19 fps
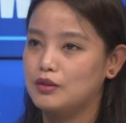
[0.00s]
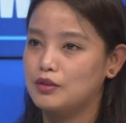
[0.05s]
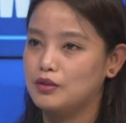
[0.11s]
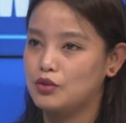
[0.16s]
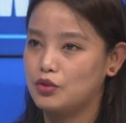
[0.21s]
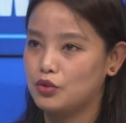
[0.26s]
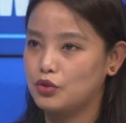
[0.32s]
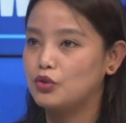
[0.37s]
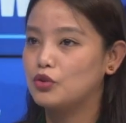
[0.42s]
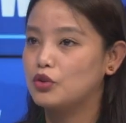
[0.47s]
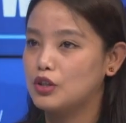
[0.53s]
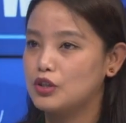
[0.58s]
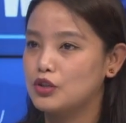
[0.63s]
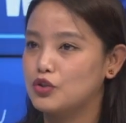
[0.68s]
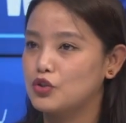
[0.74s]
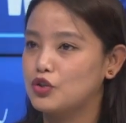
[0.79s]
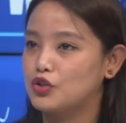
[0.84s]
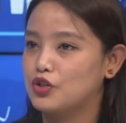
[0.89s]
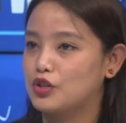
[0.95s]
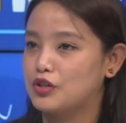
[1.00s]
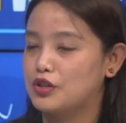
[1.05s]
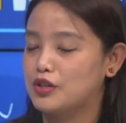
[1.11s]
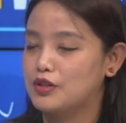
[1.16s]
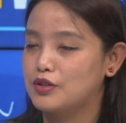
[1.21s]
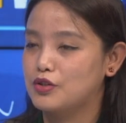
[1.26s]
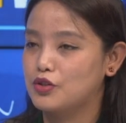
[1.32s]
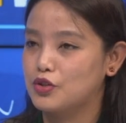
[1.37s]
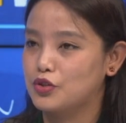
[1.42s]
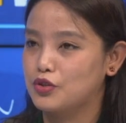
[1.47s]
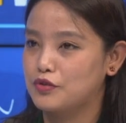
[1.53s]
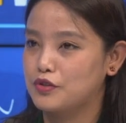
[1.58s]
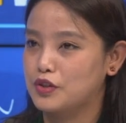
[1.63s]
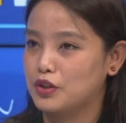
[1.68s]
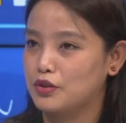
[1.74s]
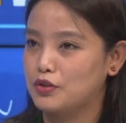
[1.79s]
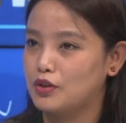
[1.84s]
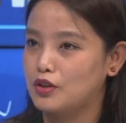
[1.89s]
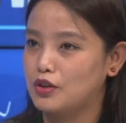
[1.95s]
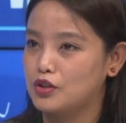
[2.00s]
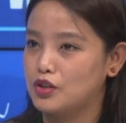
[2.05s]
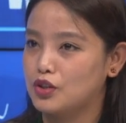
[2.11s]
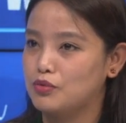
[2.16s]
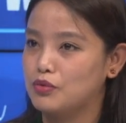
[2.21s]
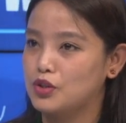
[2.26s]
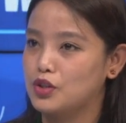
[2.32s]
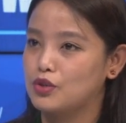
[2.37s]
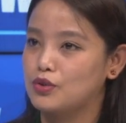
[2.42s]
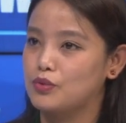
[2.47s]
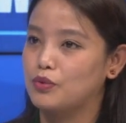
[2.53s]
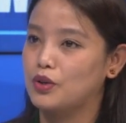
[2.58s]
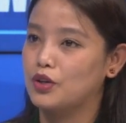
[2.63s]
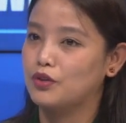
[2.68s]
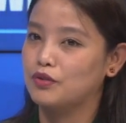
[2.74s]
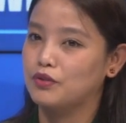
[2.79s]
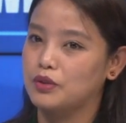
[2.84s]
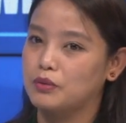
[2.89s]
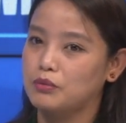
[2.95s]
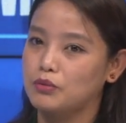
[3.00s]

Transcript: So you got into Georgia Institute of Technology, which is one of the